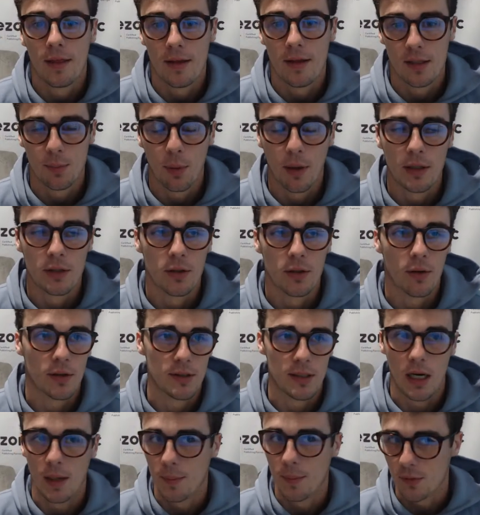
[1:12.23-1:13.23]
this placeholder
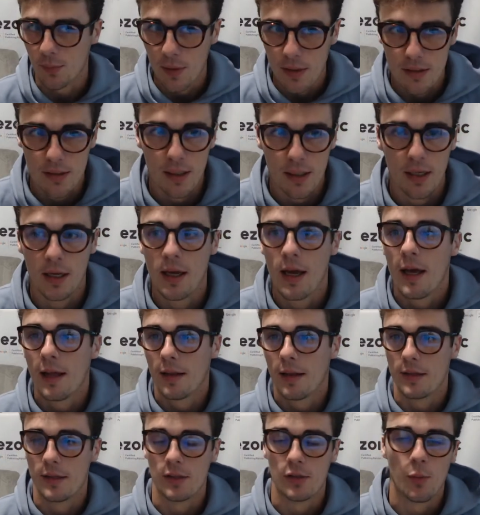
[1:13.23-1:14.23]
setup is missing.
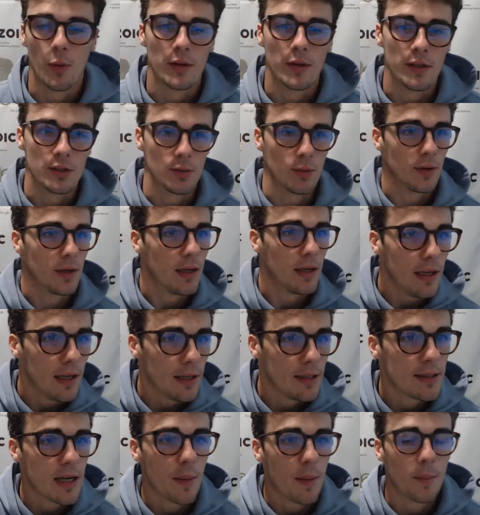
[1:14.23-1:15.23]
This is what this one
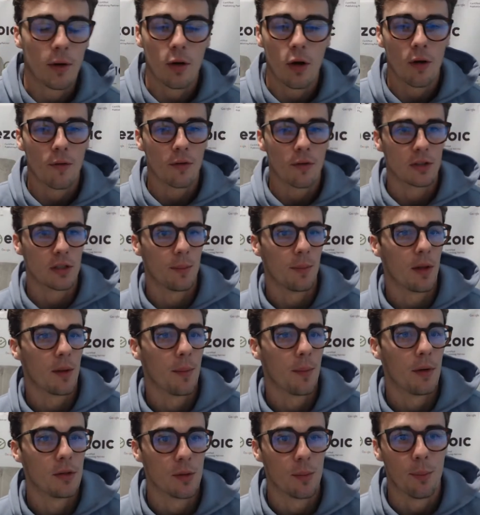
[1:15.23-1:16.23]
needs. I'm going to go over some of the
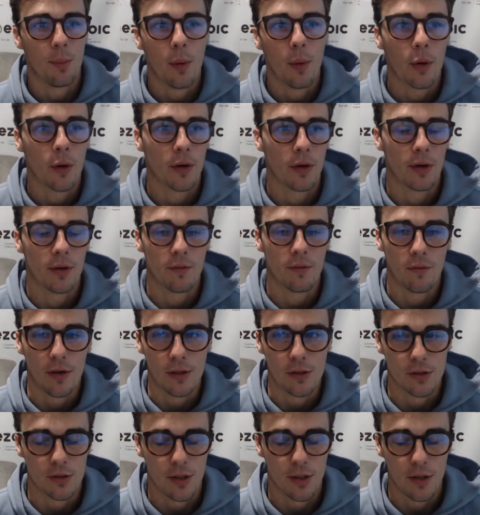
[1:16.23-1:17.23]
most important
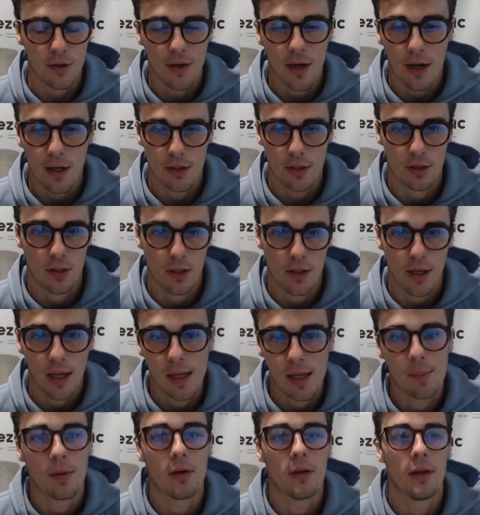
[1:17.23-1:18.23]
features that you guys should
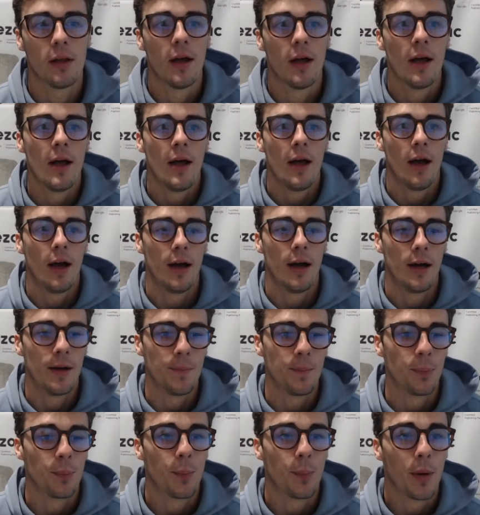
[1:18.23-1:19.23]
enable.
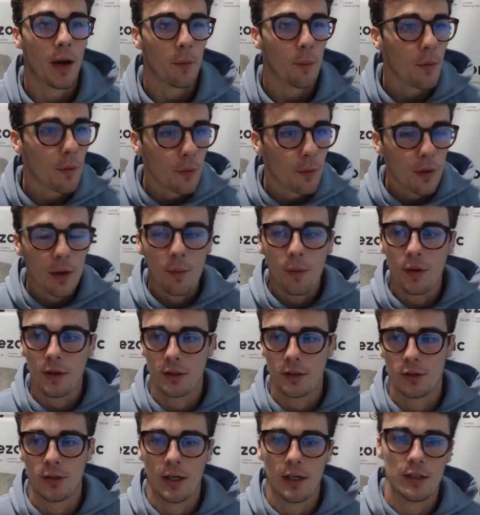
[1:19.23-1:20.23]
But we really want to
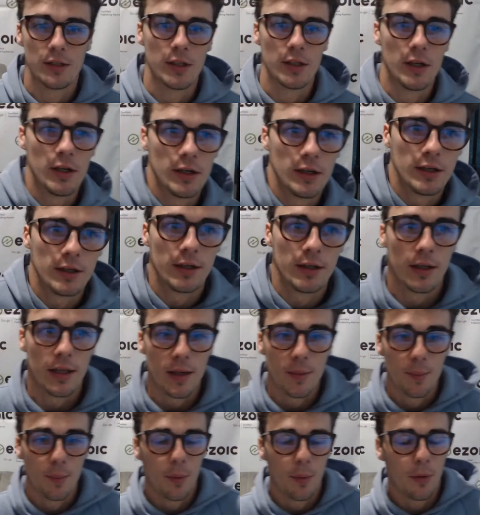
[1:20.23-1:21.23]
stress on
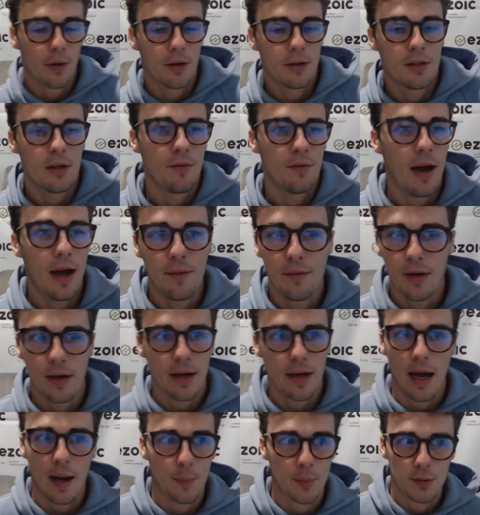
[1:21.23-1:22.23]
the importance of having
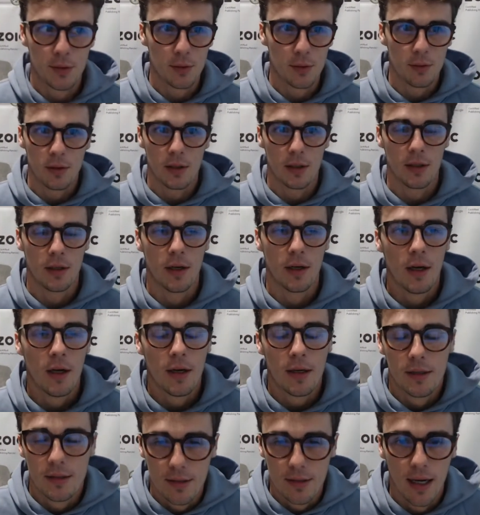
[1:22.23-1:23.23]
an absolutely
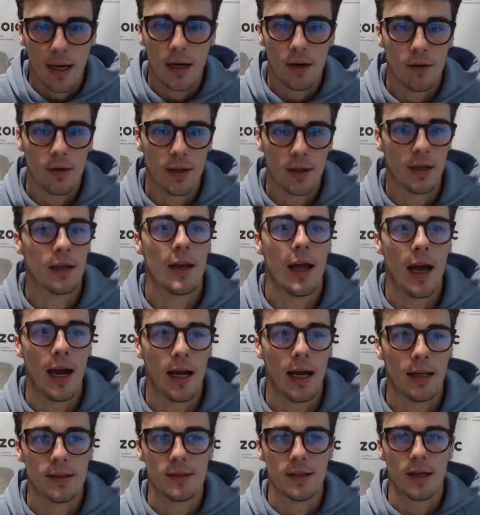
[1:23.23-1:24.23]
dialed in
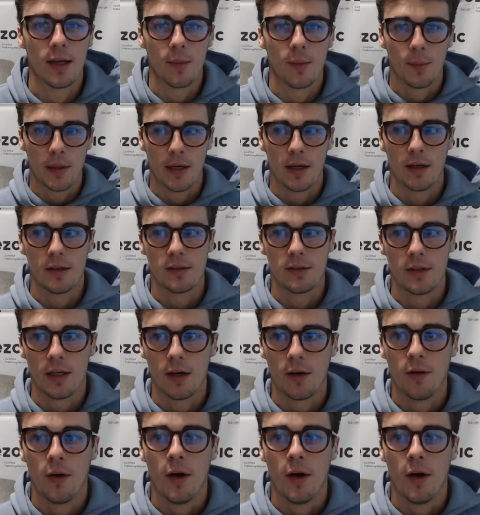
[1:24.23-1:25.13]
ad setup, because, you